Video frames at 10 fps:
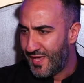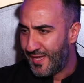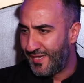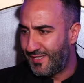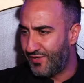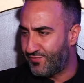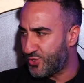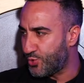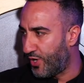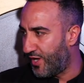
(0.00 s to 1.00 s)
He'd leave
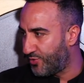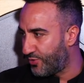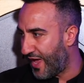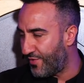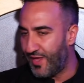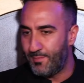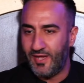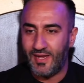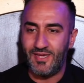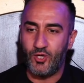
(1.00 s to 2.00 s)
this world without there
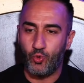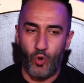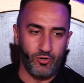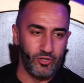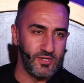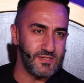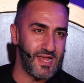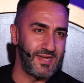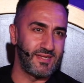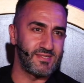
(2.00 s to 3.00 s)
being any quarrels,
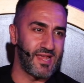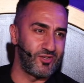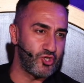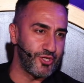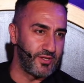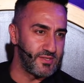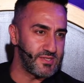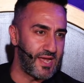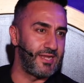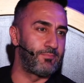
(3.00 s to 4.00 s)
any dissensions,
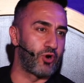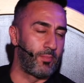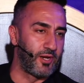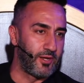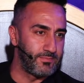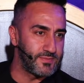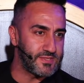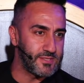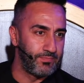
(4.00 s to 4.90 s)
any problems.